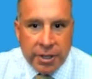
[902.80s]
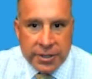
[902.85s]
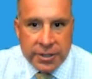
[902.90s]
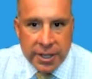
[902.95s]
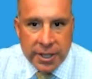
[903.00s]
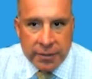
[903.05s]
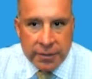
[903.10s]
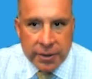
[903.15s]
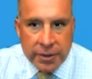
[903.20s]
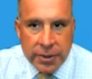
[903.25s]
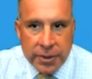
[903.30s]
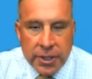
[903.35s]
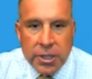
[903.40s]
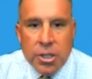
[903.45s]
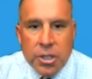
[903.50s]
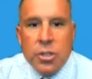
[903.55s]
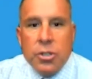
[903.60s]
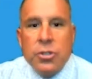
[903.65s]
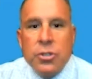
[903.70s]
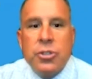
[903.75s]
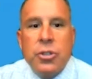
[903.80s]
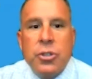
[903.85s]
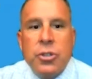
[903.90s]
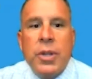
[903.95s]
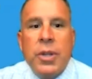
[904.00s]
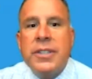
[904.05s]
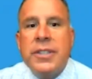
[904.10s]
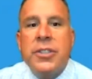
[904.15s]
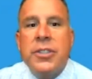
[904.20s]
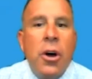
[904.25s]
trust level. So
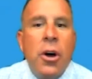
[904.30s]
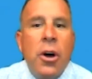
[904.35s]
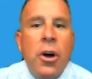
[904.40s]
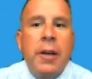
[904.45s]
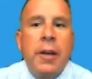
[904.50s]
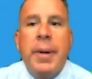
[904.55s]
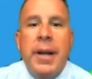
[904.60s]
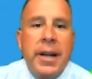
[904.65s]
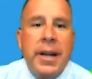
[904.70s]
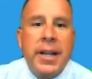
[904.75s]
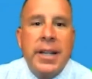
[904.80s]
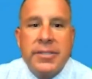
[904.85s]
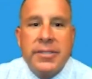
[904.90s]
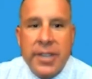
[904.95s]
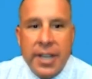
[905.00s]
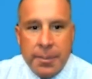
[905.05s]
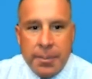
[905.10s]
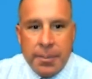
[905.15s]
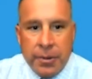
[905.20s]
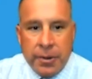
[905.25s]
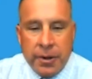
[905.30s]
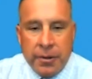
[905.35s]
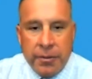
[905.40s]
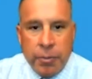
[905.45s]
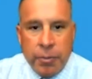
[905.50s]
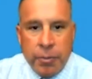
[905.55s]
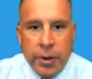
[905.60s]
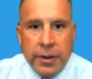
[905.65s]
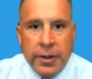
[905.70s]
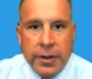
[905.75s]
let's talk about an example
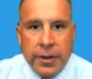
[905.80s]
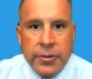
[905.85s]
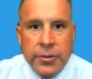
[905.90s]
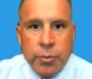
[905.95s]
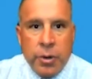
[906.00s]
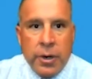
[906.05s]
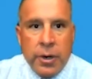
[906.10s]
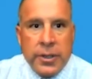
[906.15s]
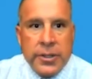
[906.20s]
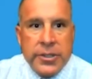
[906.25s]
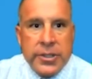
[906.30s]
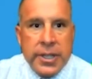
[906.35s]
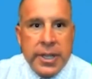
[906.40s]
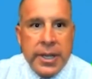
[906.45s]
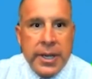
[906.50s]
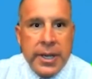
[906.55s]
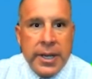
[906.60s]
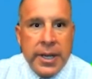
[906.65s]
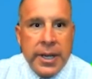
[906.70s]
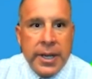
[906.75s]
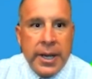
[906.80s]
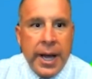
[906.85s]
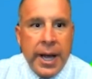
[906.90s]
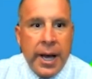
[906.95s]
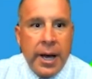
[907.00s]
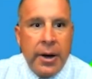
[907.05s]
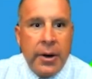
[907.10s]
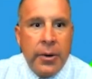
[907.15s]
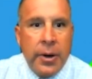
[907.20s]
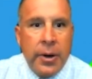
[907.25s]
of where this works and
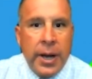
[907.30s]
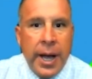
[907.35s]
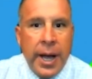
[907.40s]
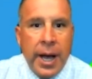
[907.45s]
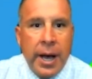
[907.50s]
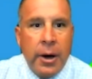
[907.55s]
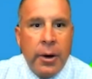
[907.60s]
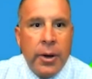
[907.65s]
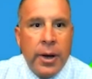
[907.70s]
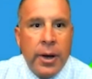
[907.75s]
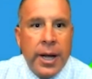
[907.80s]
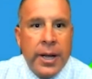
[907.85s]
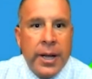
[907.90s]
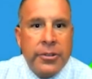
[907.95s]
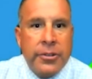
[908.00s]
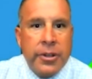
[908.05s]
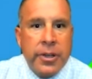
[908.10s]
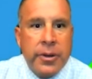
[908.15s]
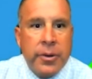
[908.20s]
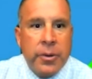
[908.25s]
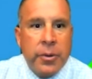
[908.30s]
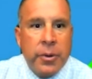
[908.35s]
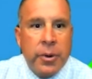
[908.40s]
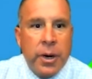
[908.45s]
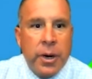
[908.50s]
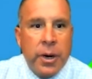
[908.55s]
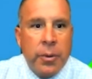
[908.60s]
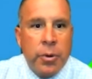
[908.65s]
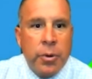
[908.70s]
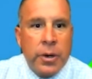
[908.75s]
how it actually
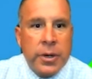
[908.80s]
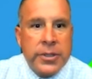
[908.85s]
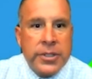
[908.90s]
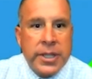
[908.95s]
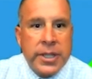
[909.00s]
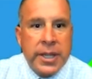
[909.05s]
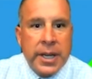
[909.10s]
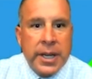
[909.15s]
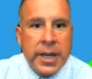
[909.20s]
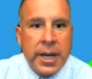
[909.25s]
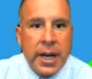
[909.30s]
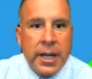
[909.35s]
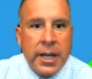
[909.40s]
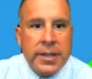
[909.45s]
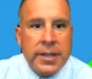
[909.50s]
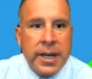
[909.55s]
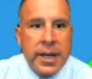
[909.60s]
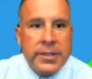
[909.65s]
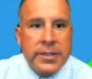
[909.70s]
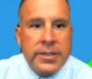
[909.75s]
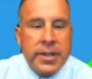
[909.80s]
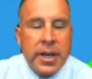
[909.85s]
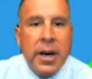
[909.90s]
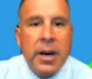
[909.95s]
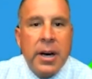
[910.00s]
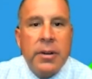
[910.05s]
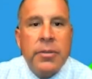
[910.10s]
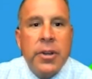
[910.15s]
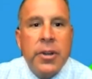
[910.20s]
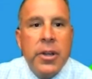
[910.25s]
works in the context
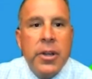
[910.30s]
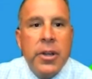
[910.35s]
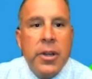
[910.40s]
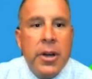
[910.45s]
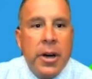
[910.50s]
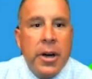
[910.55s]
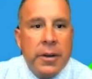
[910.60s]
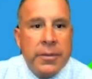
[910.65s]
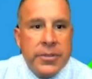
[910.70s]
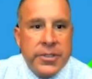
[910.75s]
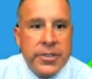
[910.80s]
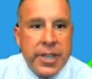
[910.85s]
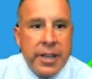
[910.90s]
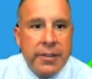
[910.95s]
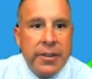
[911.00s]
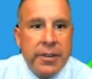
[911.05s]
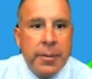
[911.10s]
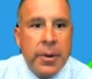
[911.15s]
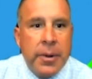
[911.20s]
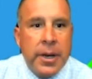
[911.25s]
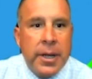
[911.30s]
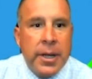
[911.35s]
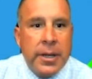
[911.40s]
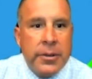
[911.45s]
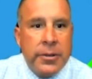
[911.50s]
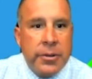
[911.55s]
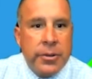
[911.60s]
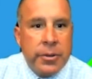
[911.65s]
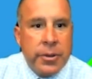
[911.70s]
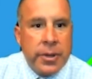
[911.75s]
of saving
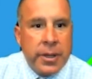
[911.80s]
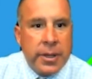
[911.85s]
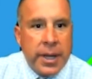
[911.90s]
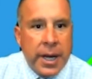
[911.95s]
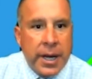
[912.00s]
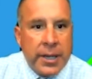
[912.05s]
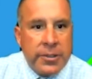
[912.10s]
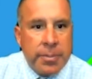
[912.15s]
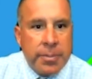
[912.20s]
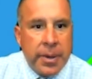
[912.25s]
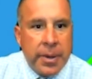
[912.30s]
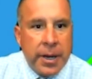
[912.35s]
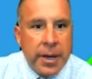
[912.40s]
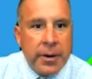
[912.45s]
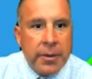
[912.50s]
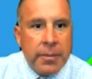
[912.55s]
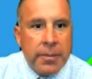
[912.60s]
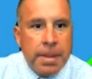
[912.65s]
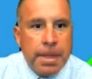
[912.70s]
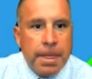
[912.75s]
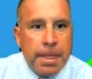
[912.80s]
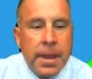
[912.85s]
money to the taxpayer.